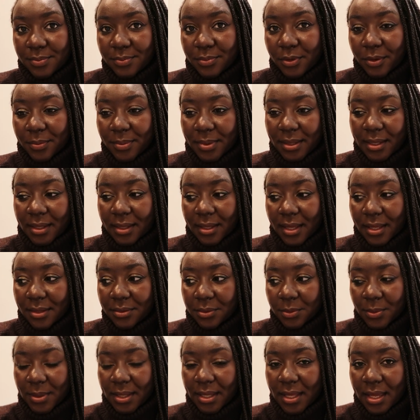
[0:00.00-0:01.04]
probably at
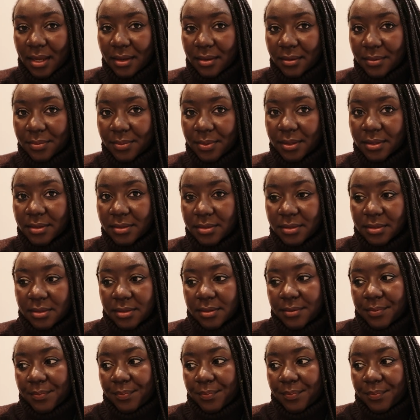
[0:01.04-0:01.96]
the weekend because